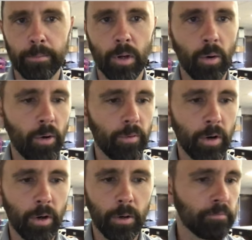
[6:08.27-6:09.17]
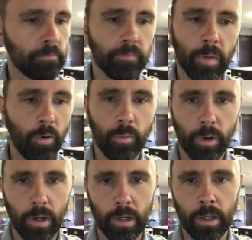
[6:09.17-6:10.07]
go over
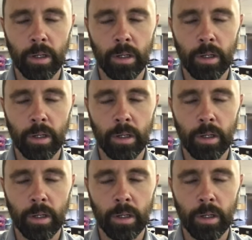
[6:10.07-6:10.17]
homework,